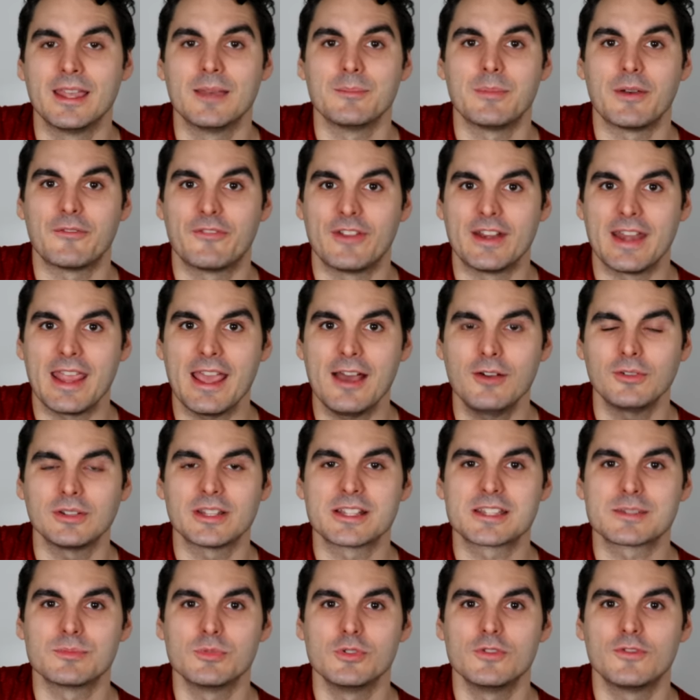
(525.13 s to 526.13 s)
But for now,
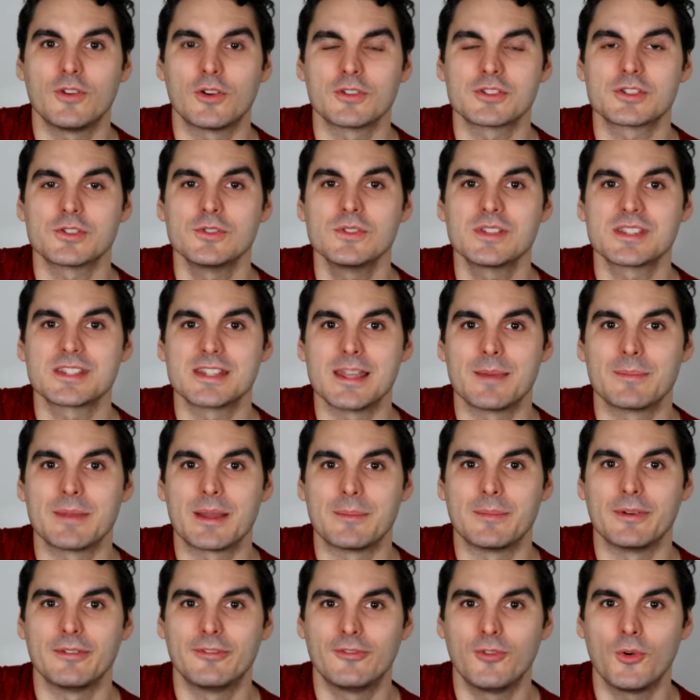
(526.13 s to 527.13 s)
let's move on to step
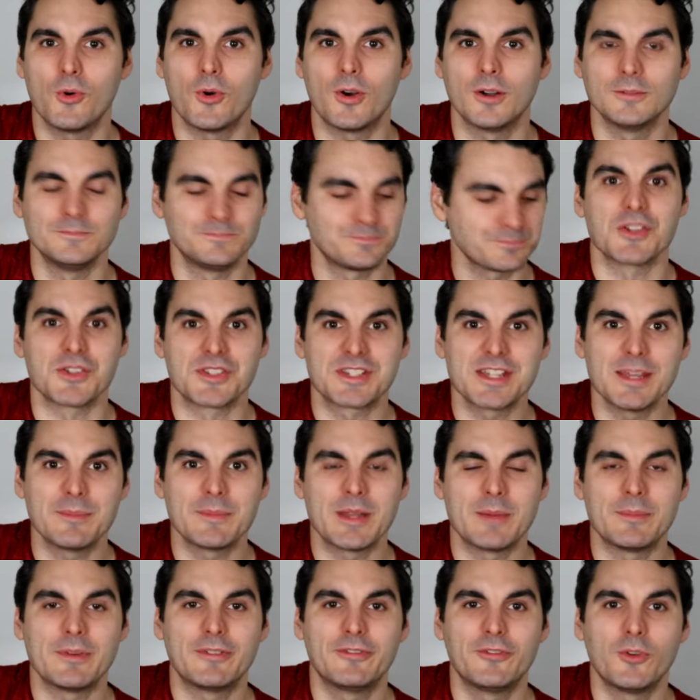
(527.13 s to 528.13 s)
number four. So step
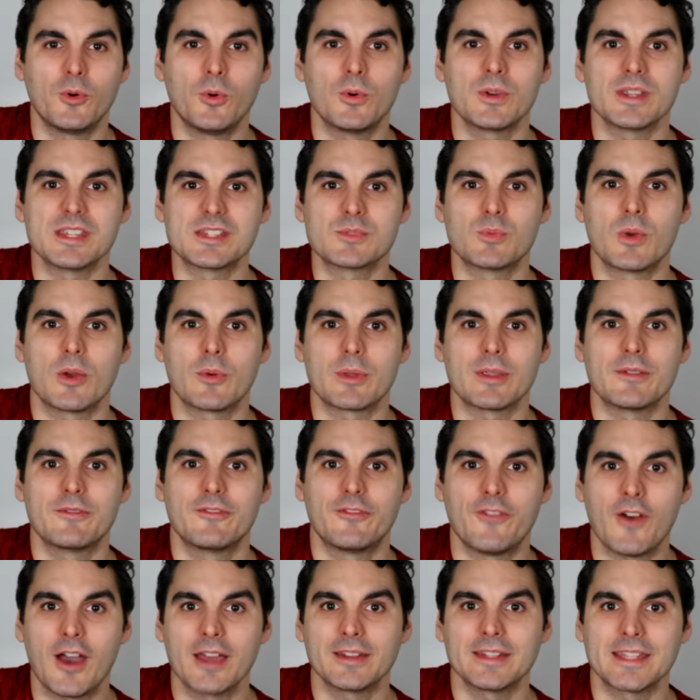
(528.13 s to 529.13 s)
number four is where we
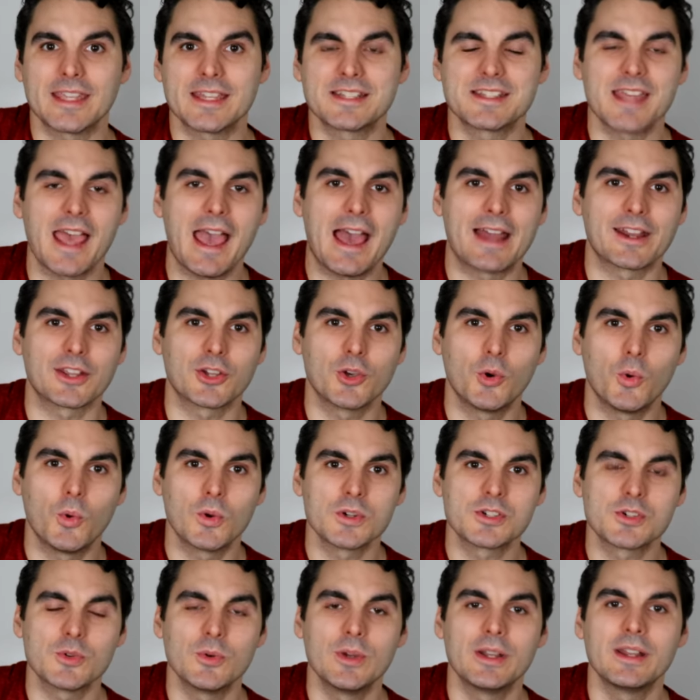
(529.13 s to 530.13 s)
finally get to add a
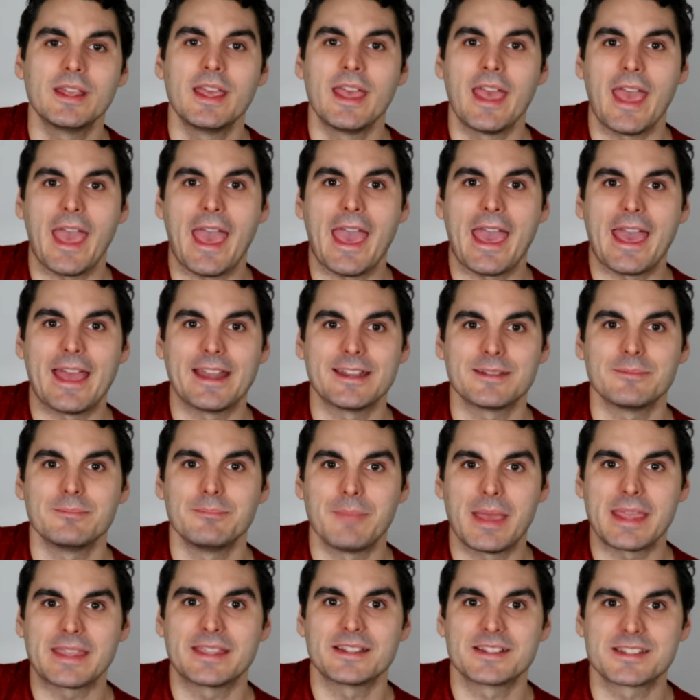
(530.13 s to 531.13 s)
chord to it and
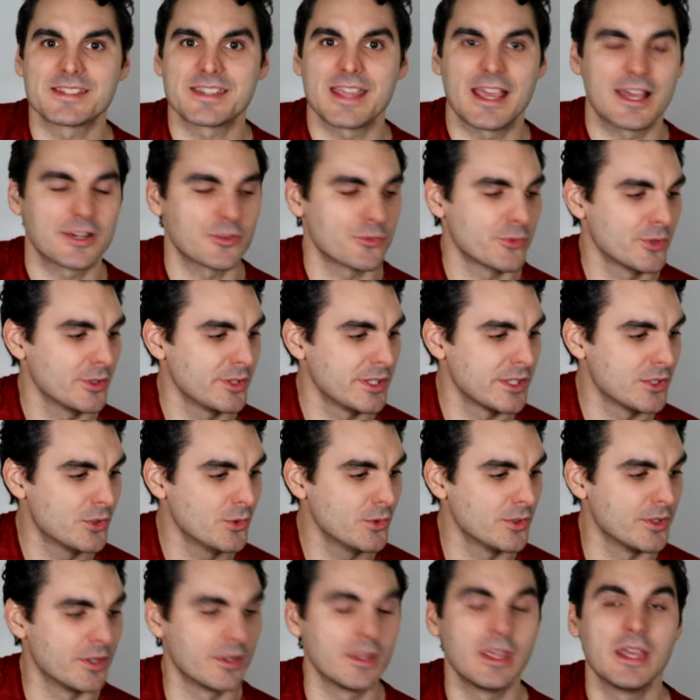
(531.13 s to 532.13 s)
make it sound really
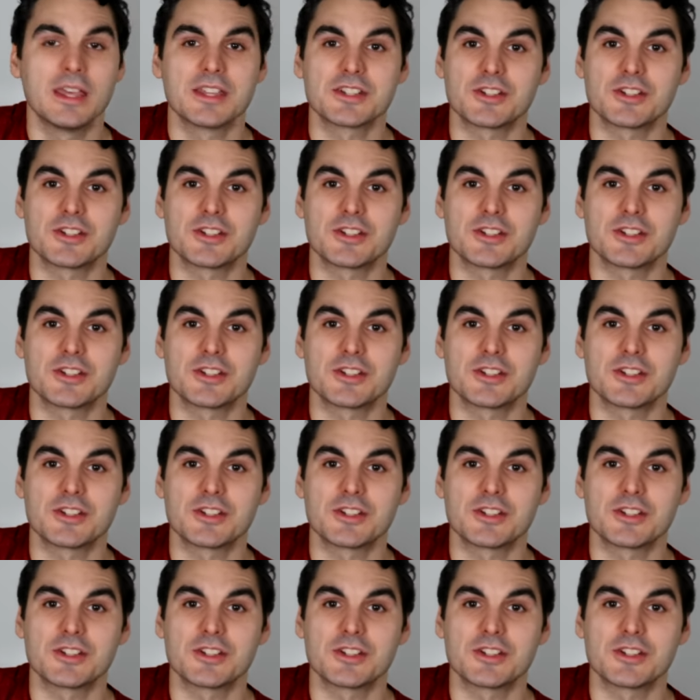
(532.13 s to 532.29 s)
good.